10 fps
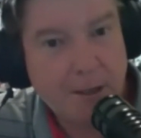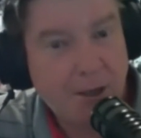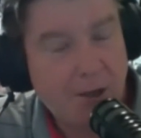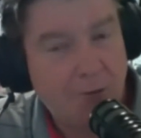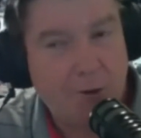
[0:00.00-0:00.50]

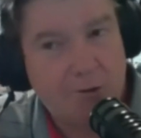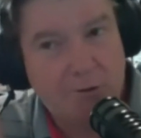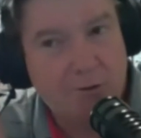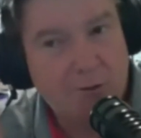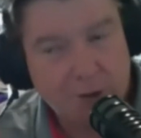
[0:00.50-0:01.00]
He wrote
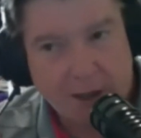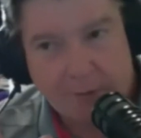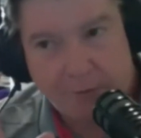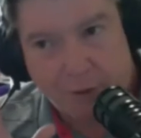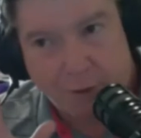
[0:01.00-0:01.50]

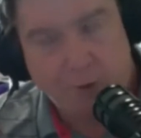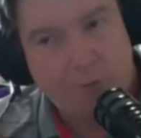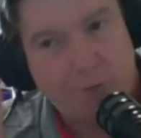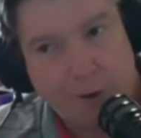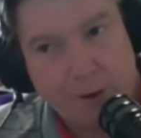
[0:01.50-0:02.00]
that 3rd
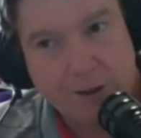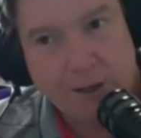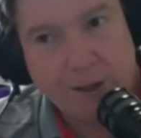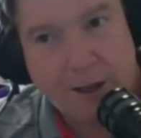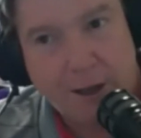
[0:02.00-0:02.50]

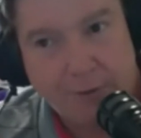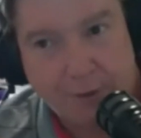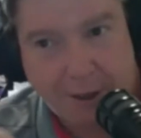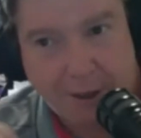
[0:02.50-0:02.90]
verse of